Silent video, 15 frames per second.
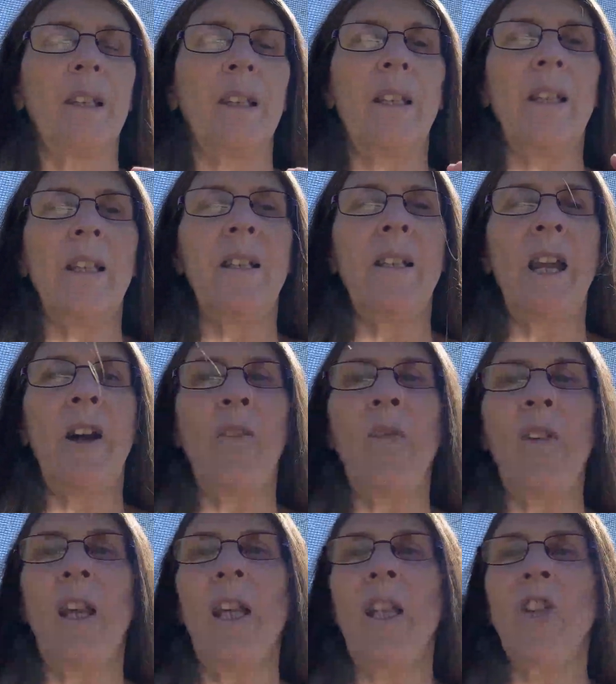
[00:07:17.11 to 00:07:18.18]
Now,
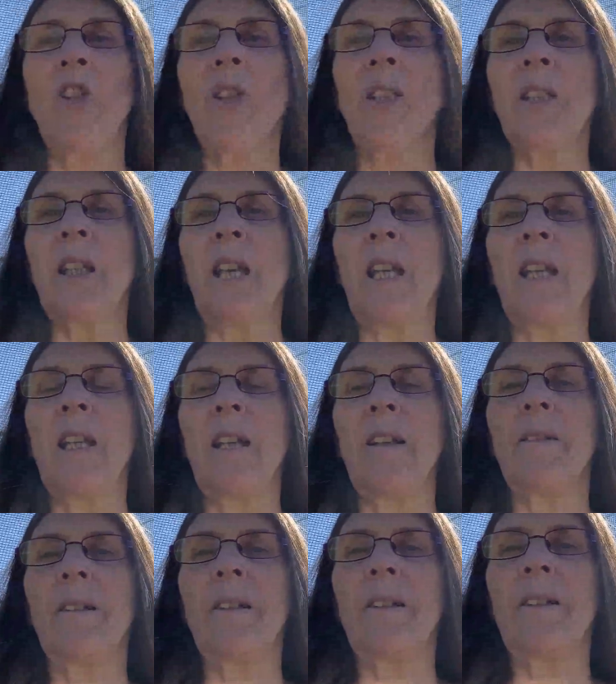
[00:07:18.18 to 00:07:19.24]
for each snake,
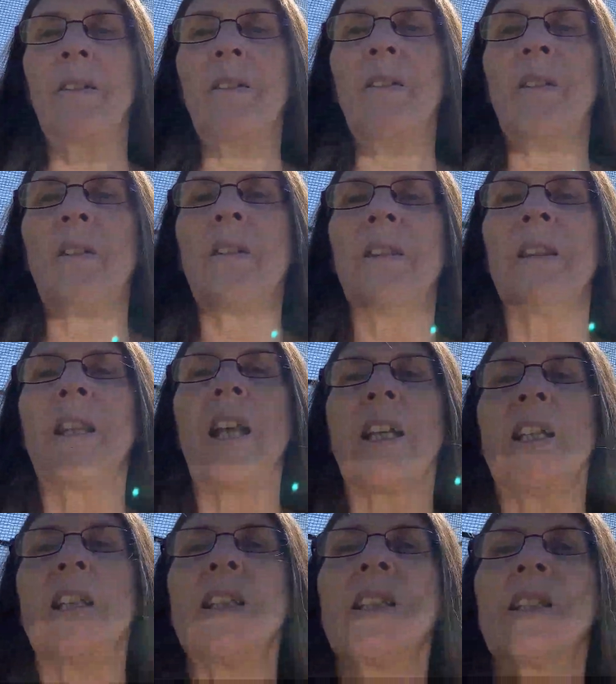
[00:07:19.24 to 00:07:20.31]
that
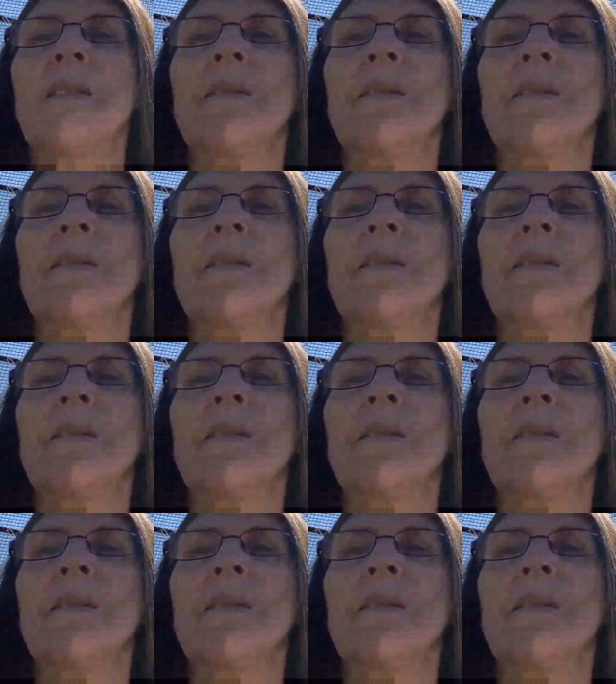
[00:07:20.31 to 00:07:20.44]
is